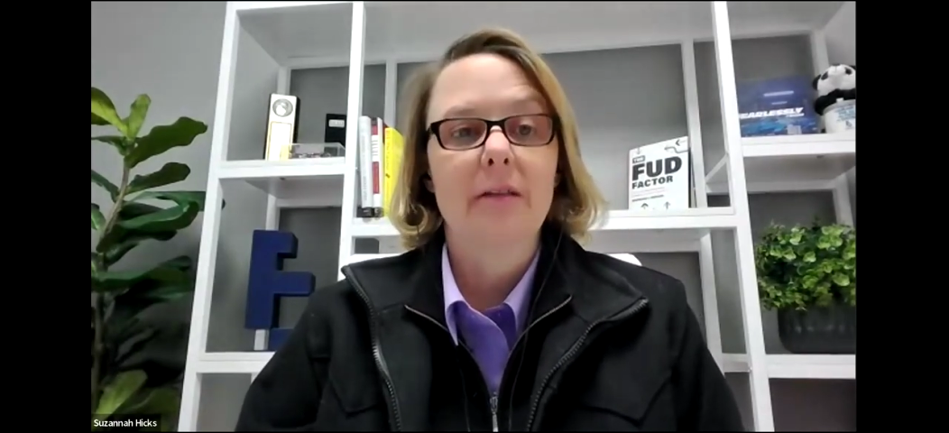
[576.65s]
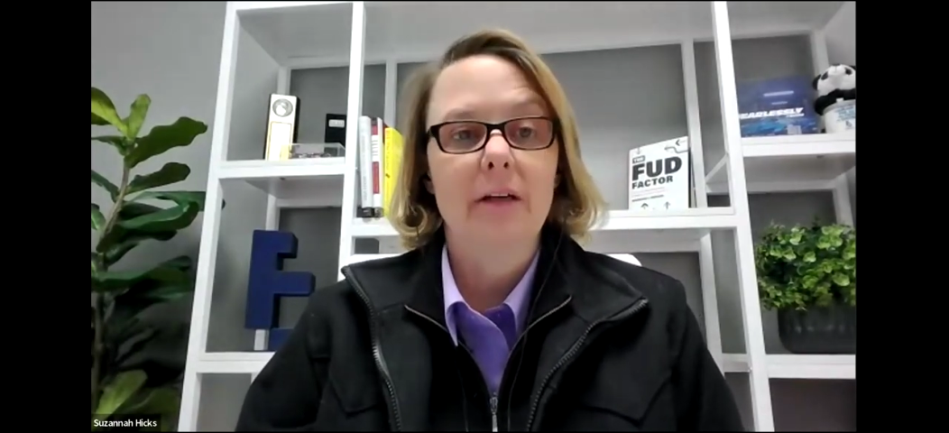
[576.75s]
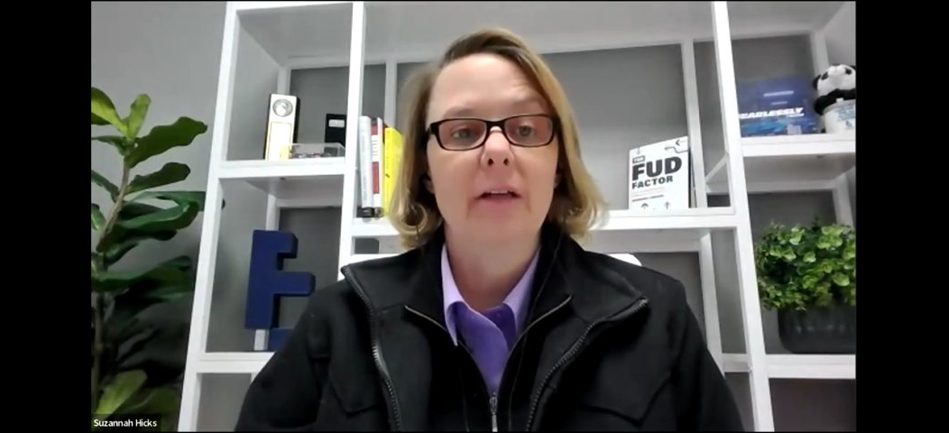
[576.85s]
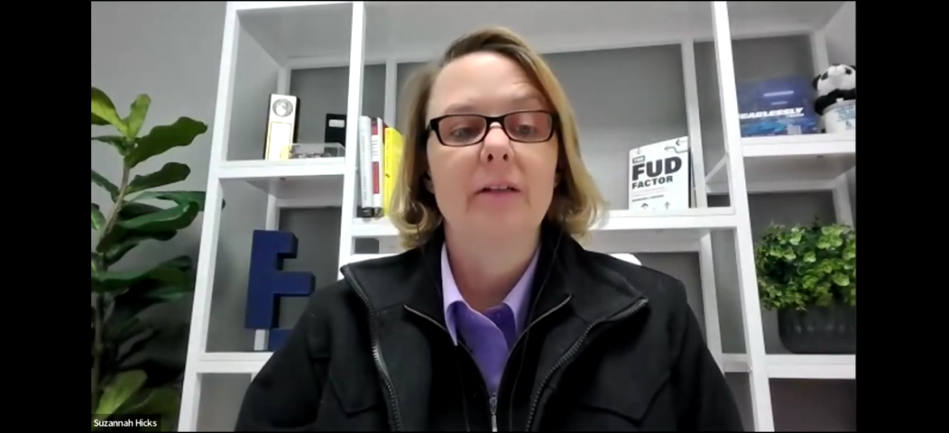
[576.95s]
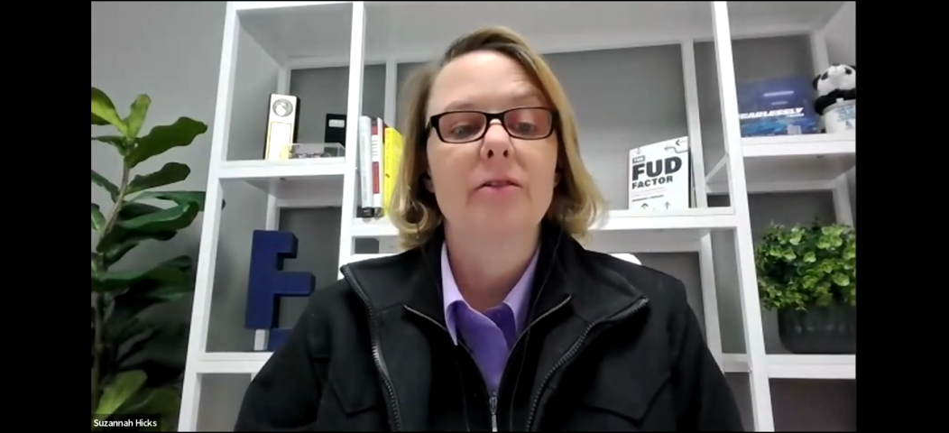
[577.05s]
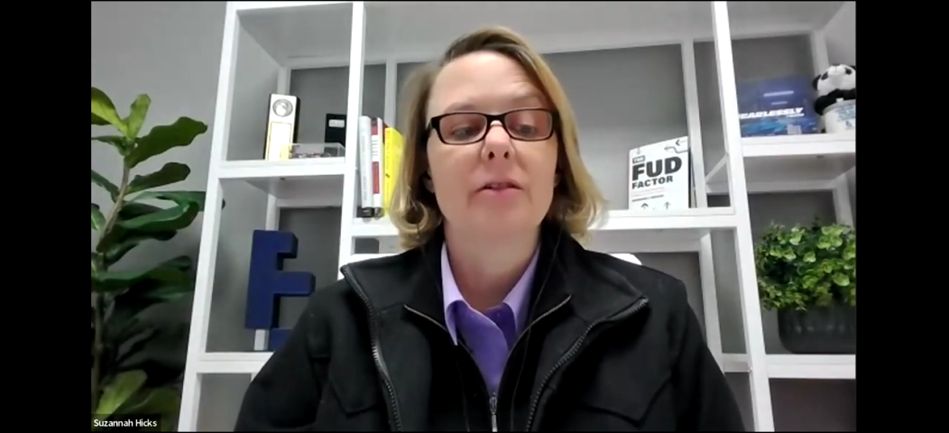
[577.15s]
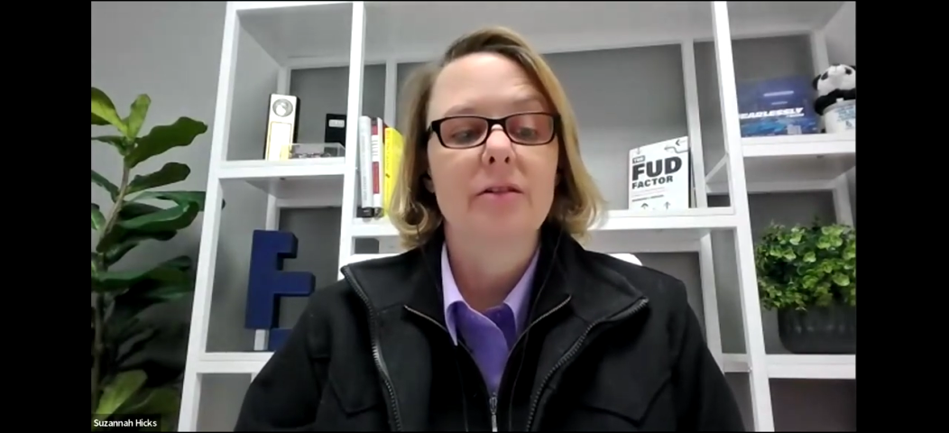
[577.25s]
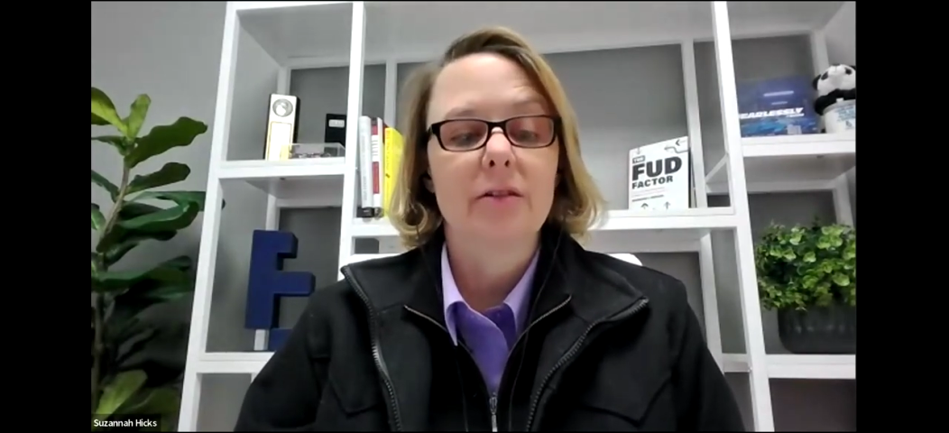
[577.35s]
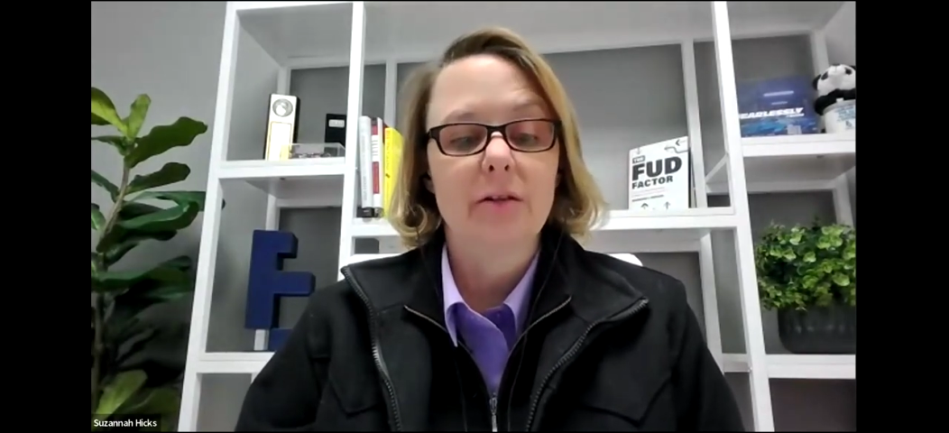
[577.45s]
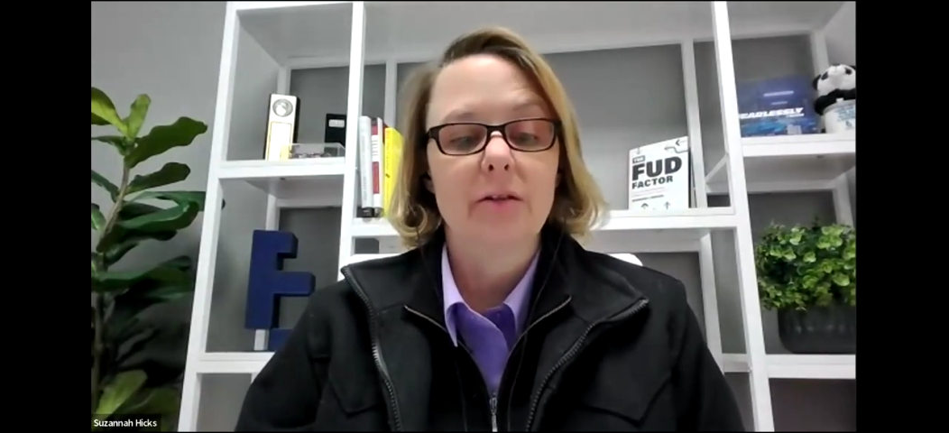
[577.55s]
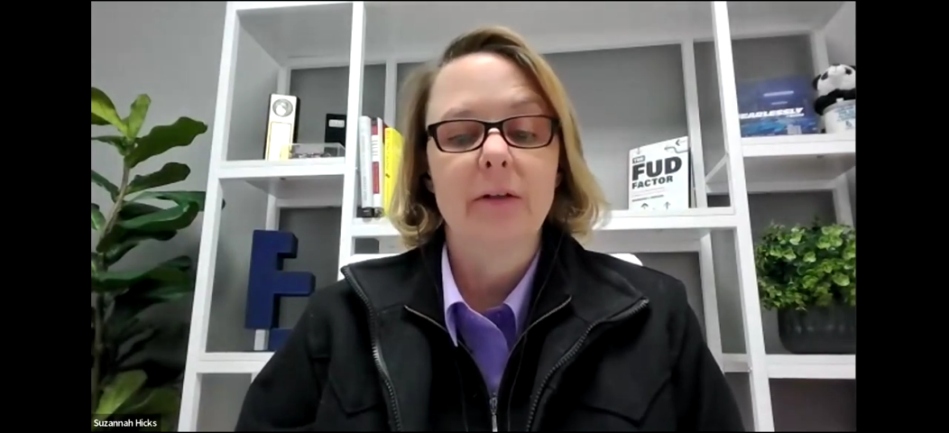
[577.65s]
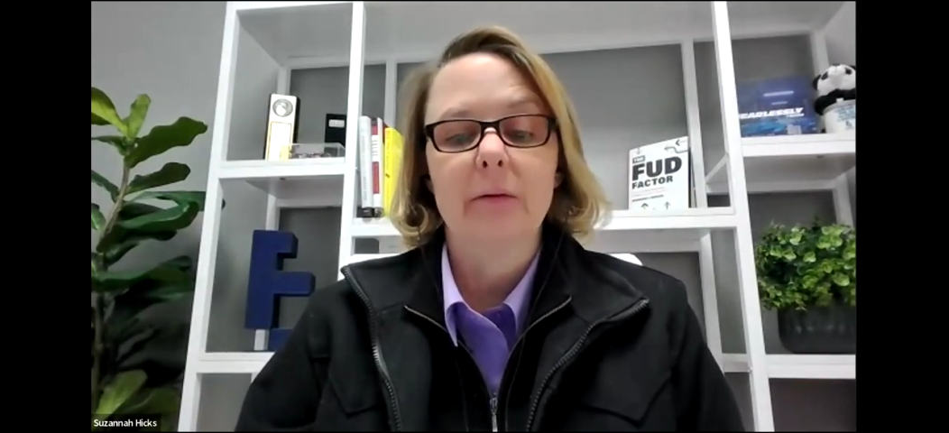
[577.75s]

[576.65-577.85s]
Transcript: thing to do.